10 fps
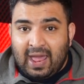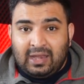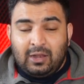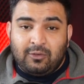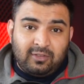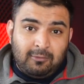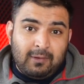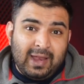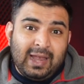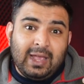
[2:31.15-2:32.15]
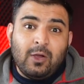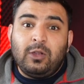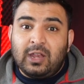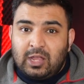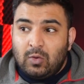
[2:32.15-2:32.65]
and looks really
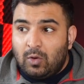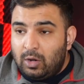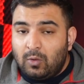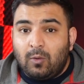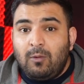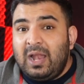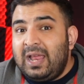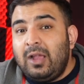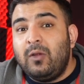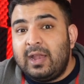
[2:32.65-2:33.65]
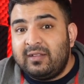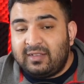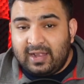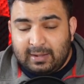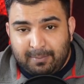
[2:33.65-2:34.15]
good to you or look really good
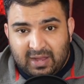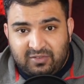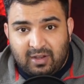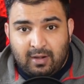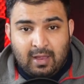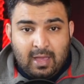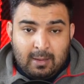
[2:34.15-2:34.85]
inside the picture,